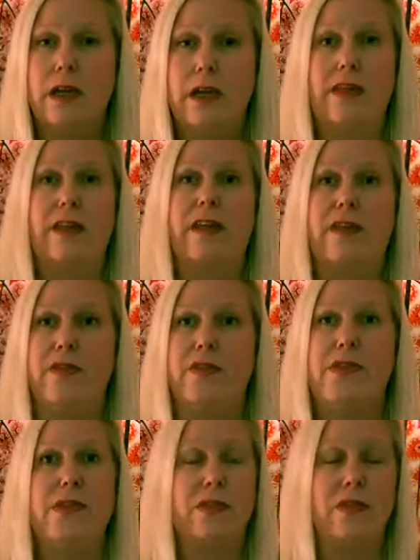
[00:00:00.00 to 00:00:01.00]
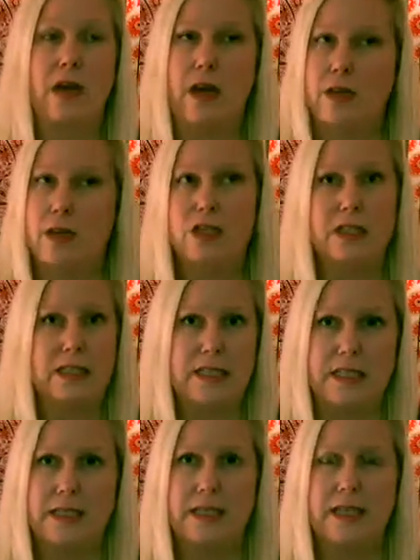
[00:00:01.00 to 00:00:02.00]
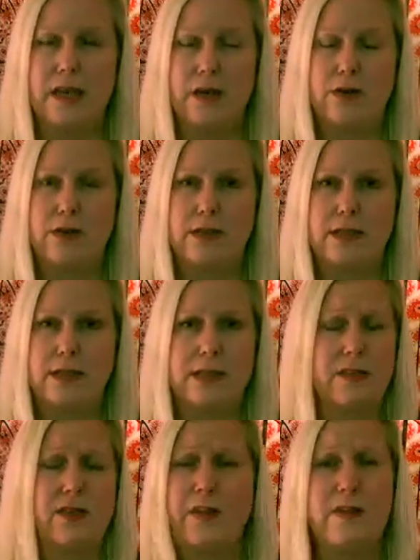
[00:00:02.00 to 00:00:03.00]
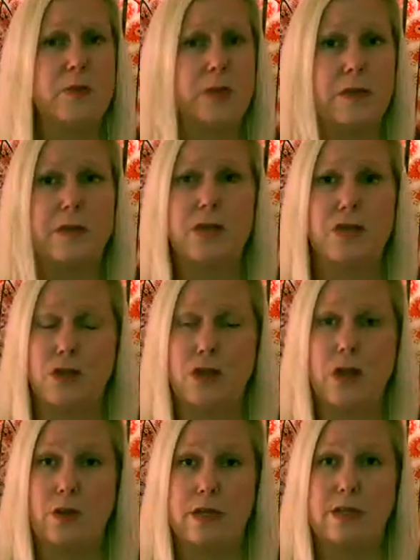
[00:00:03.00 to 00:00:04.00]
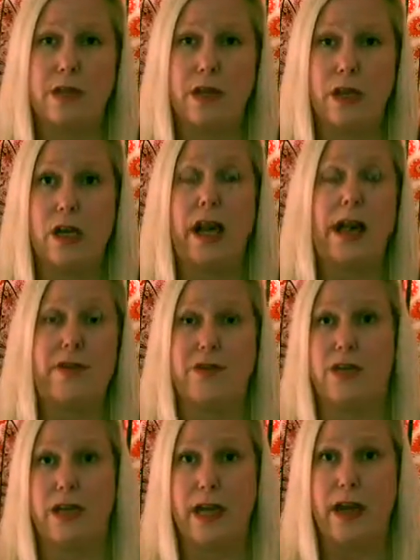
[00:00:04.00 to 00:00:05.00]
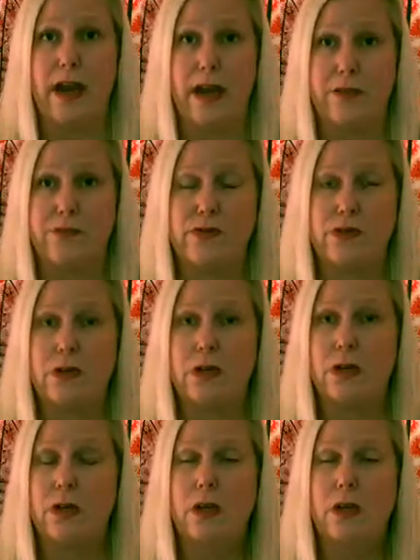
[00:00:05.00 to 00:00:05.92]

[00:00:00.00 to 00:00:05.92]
And then 160, 165 is pretty much the lowest I could ever get after,